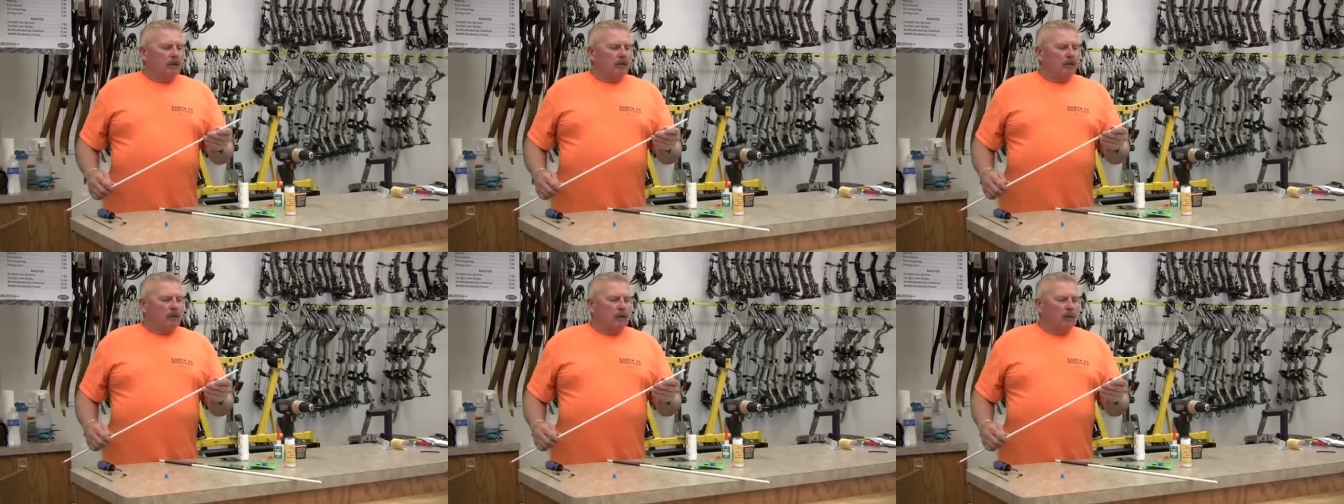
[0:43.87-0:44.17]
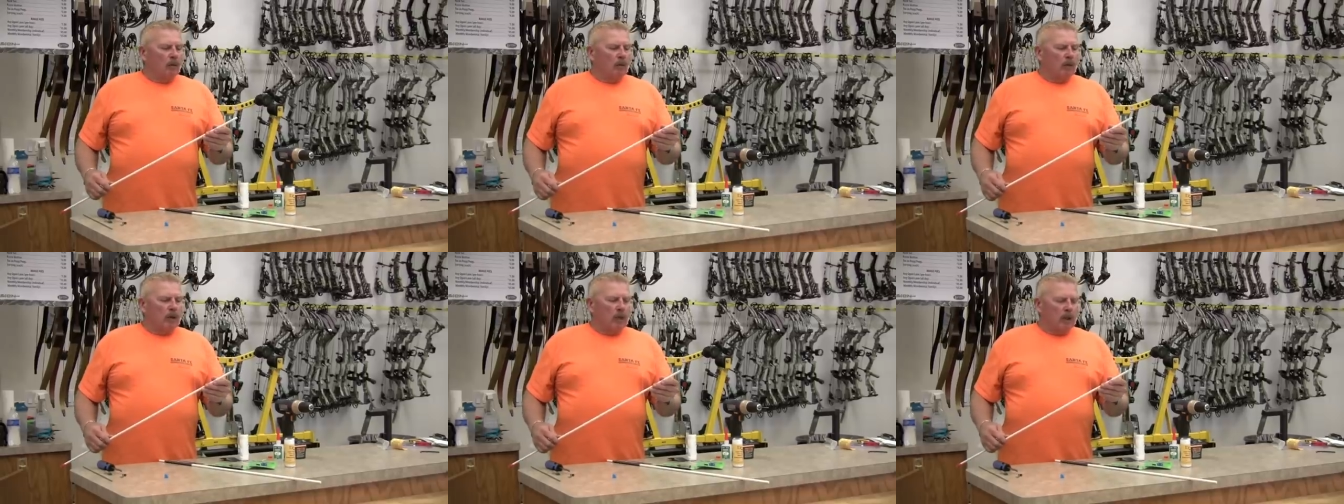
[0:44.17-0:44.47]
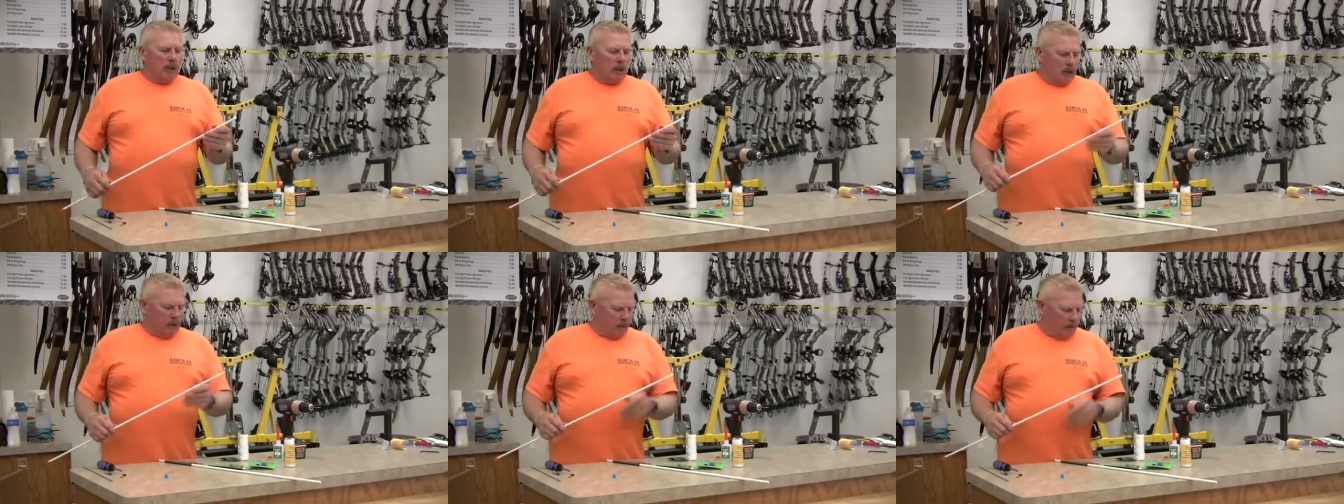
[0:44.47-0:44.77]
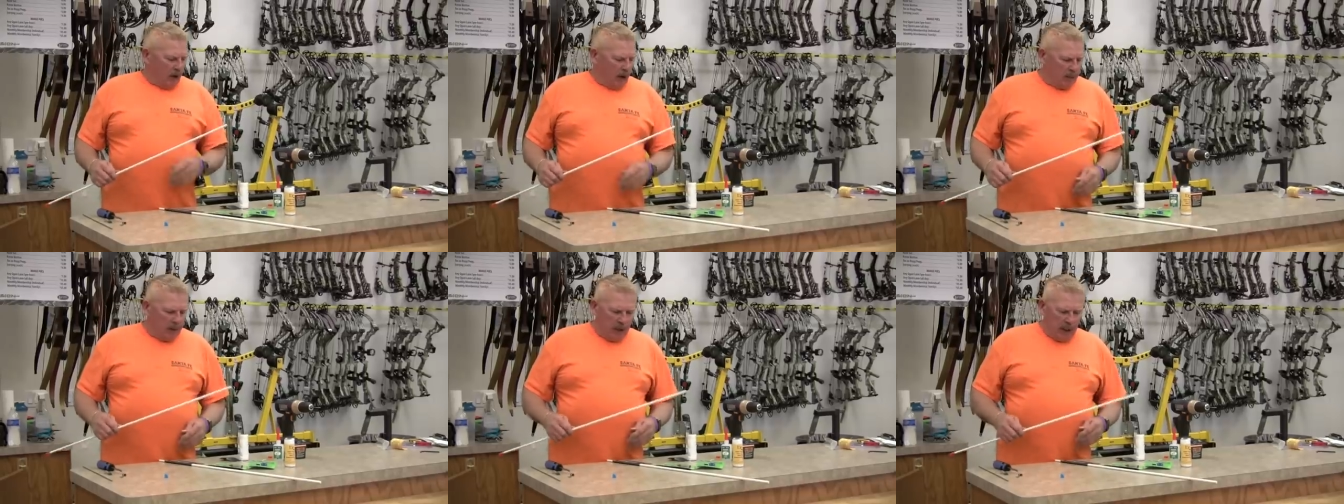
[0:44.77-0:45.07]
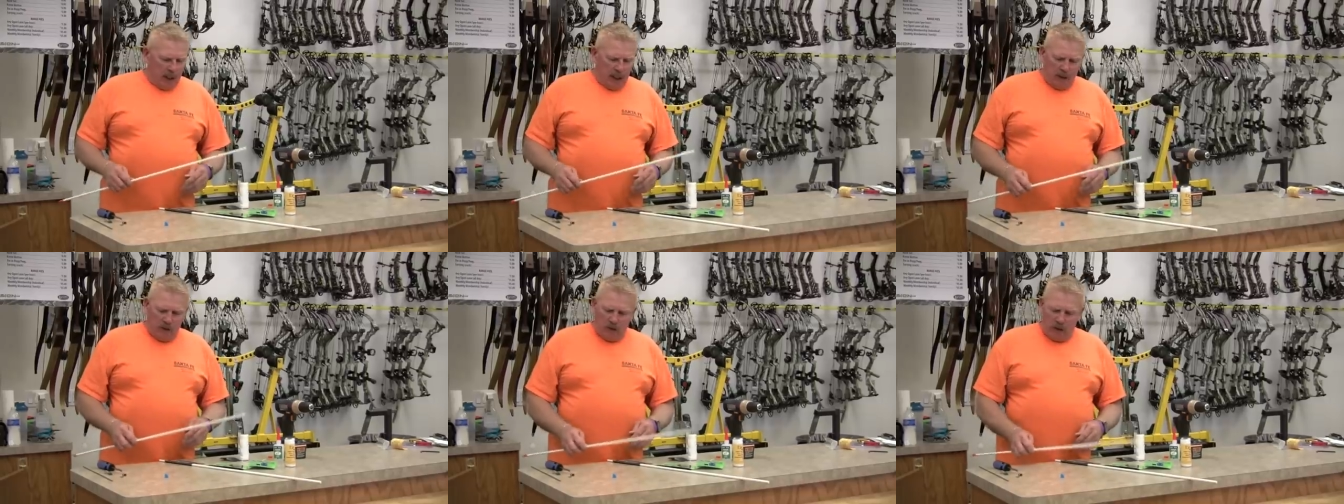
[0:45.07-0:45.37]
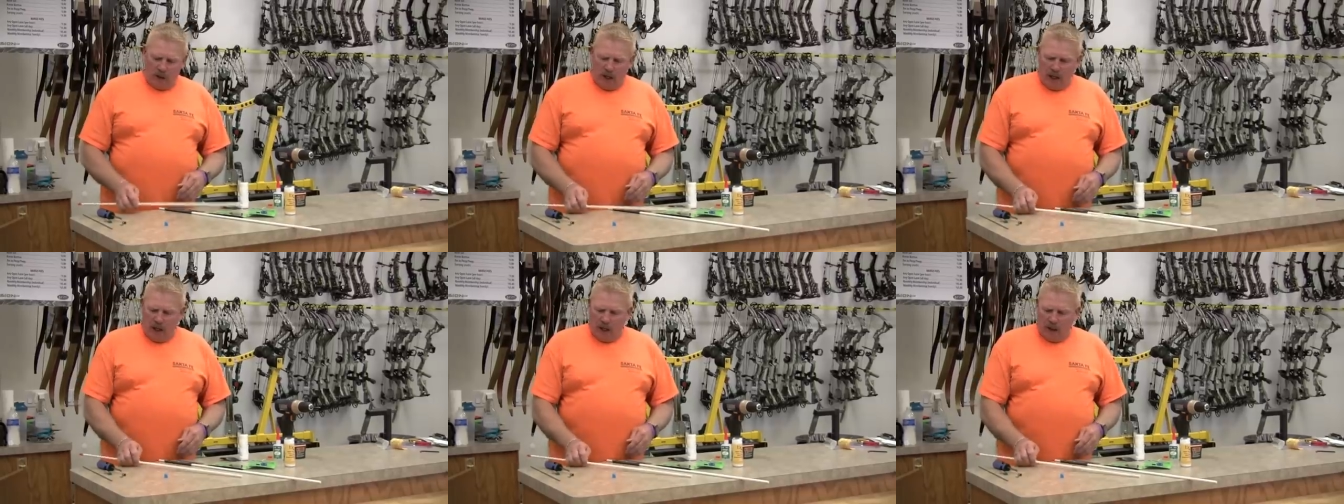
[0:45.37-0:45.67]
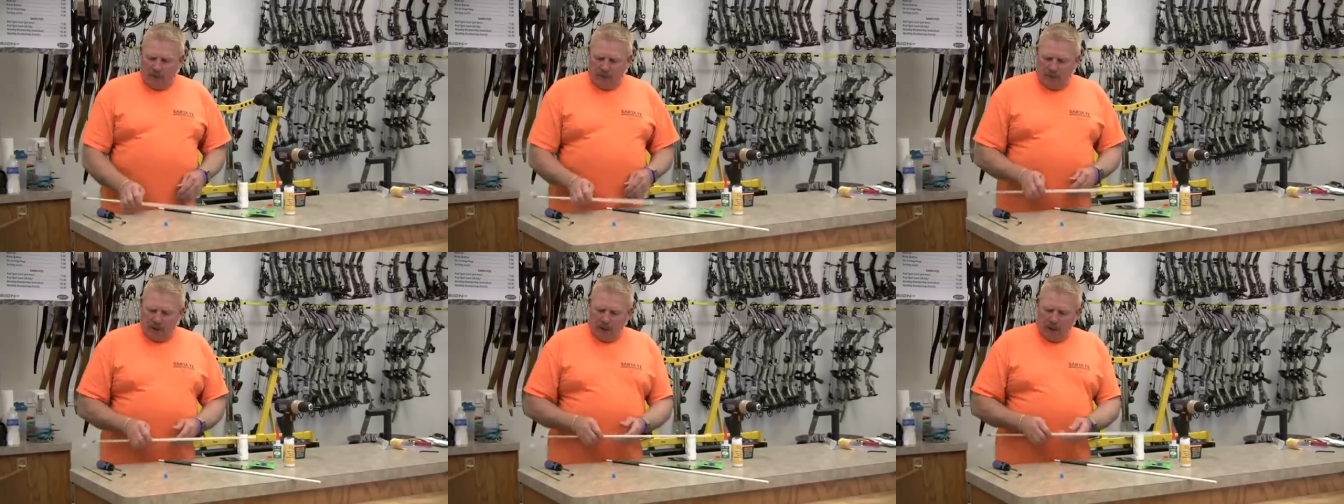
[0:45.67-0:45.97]
is you want to get your fiberglass
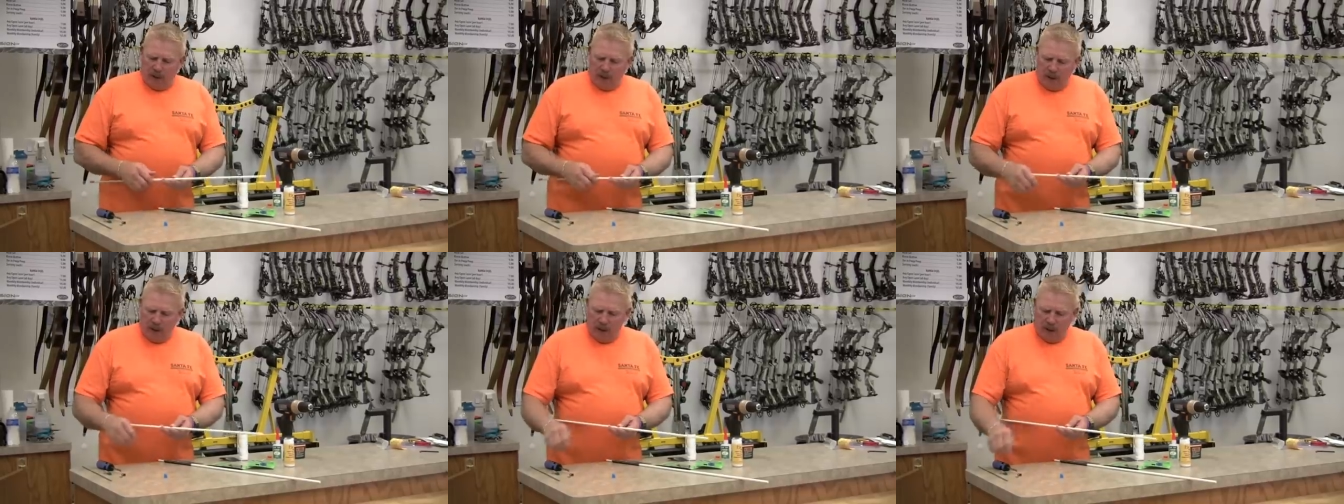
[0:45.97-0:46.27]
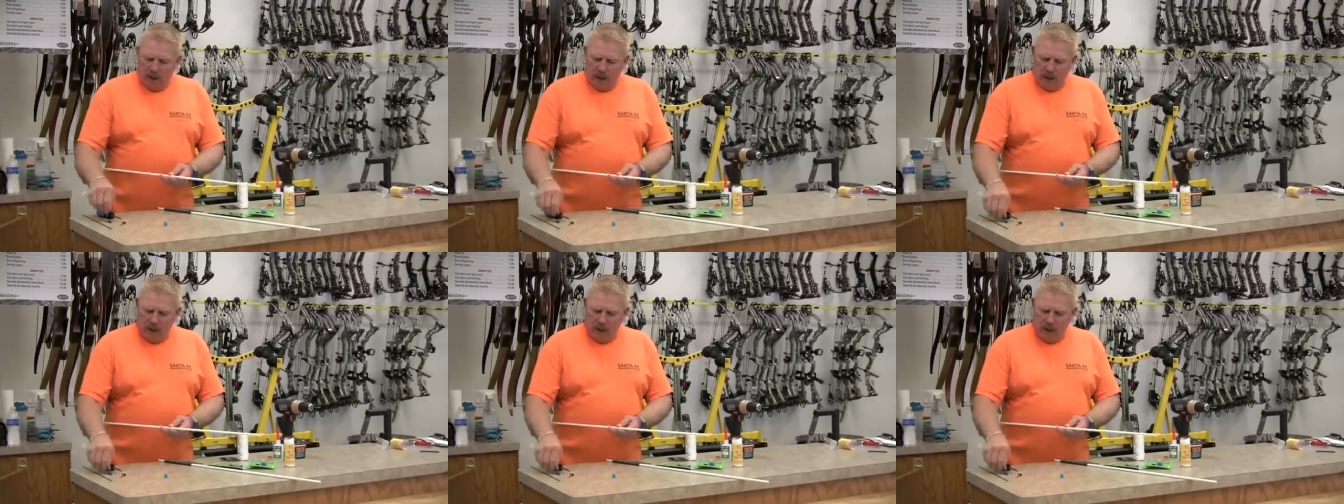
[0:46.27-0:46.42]
shaft,